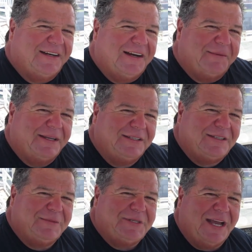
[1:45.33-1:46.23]
on my
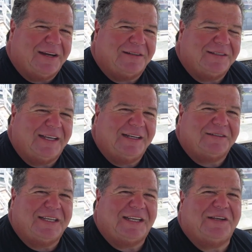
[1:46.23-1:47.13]
YouTube channel and
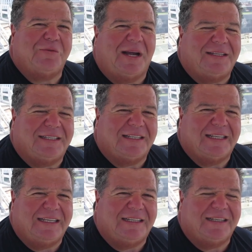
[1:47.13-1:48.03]
it'll take you right to the
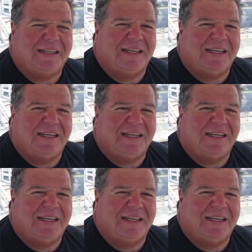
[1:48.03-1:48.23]
link